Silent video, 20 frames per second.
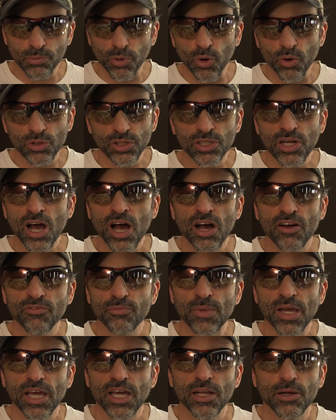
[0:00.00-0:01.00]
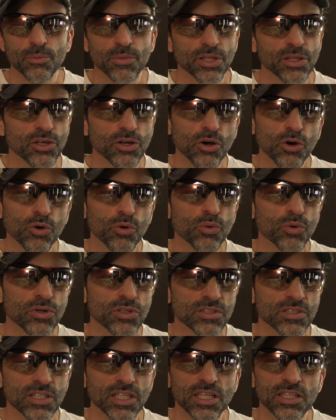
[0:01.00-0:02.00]
pulled it off, man. I mean, the goal
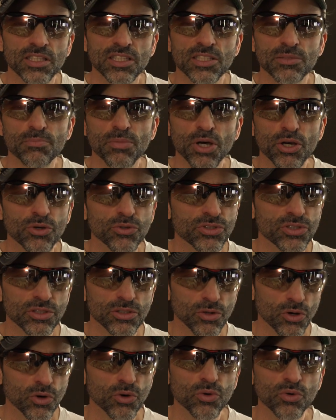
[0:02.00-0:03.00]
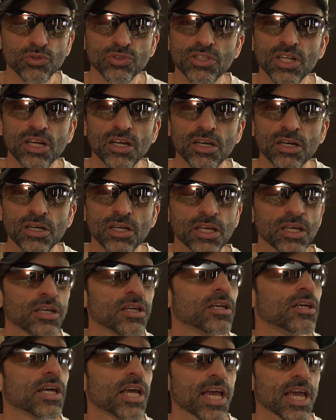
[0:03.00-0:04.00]
was to get these post holes dug
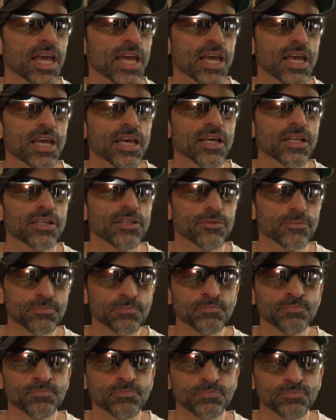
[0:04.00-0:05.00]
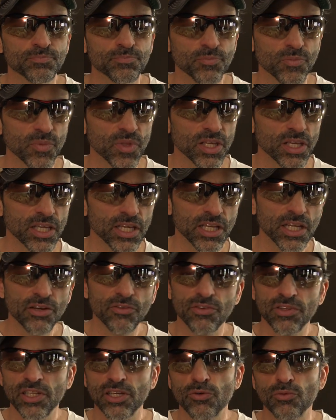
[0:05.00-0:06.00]
and get
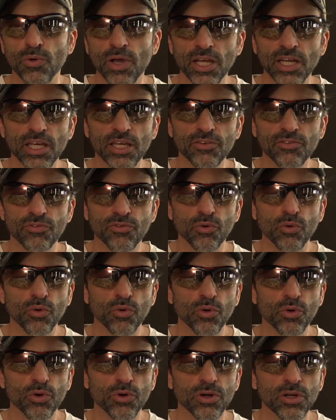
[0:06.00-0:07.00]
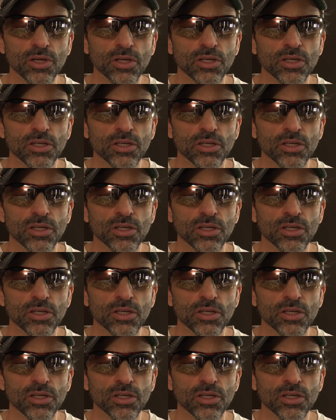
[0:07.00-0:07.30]
everything ready for